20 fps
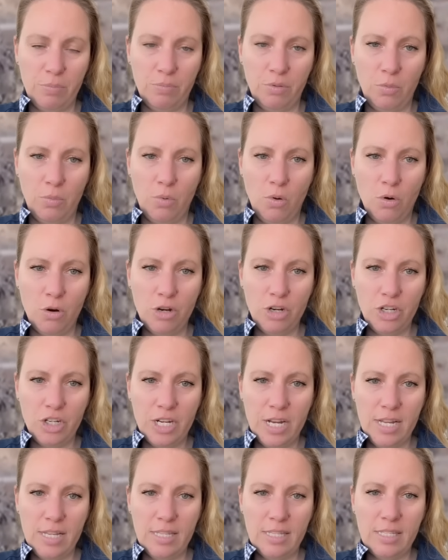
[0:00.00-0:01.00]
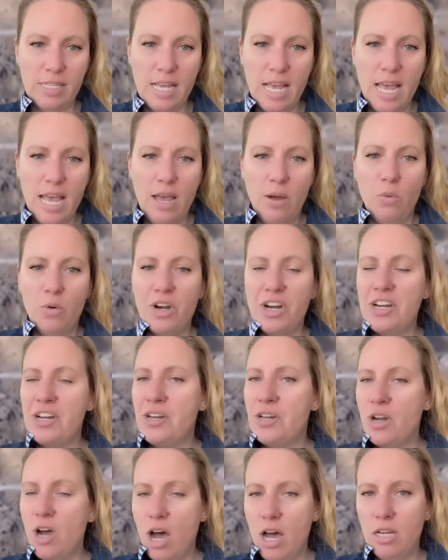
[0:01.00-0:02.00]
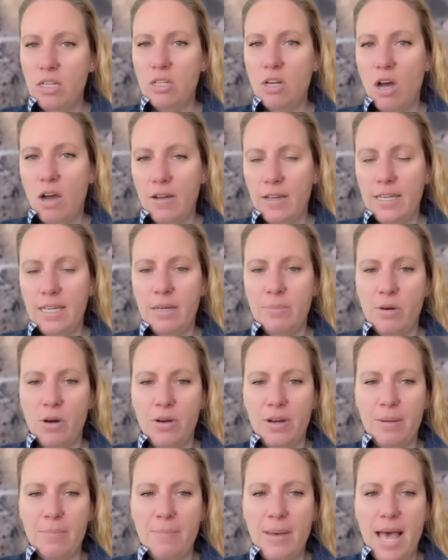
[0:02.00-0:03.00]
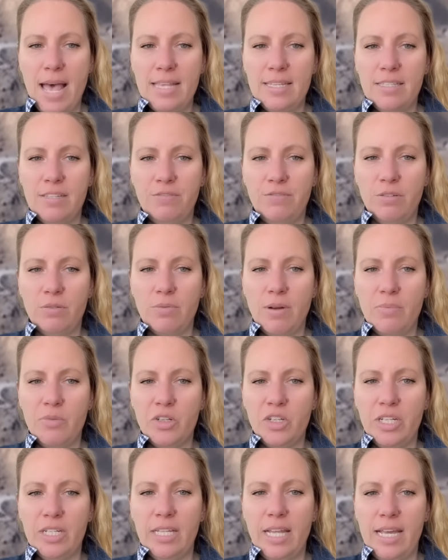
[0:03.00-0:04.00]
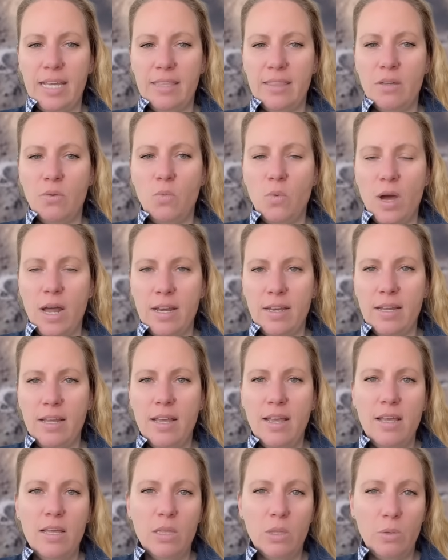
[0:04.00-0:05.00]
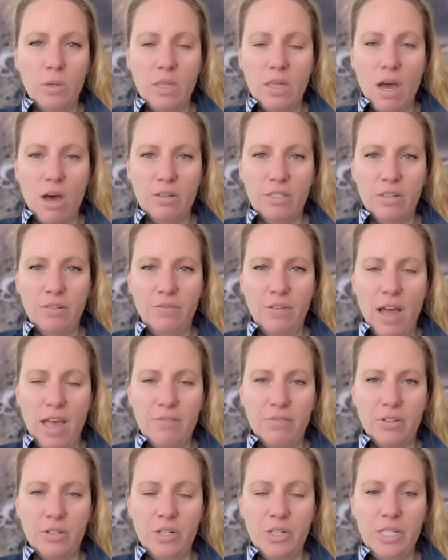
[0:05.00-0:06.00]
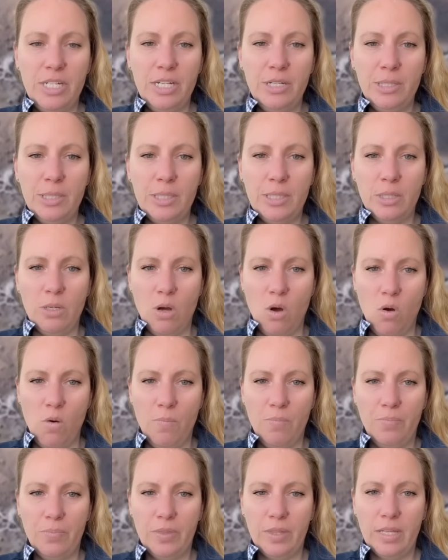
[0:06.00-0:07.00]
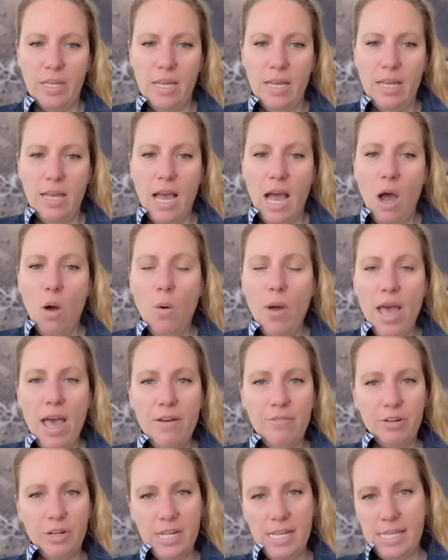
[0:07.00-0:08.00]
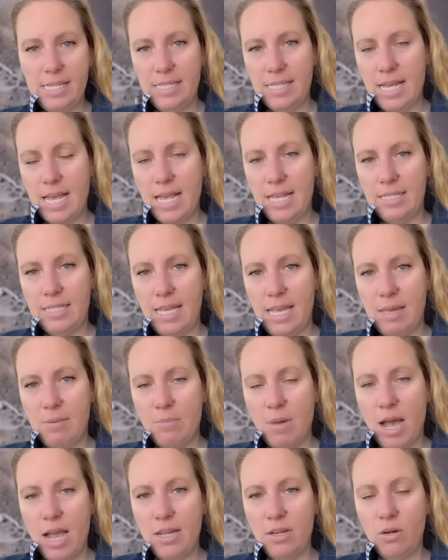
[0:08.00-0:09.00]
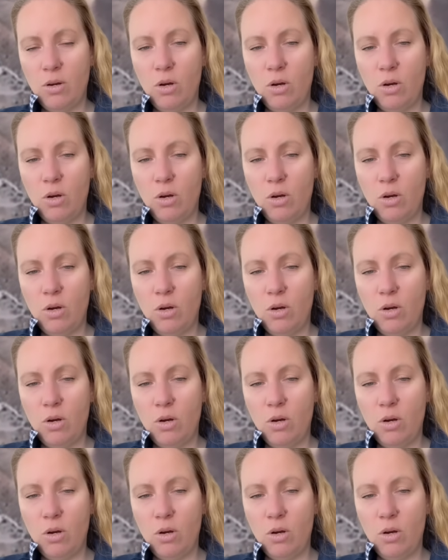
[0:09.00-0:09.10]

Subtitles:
proportions. We're not talking about a massive eruption like the one 3,500 years ago. However, he says a minor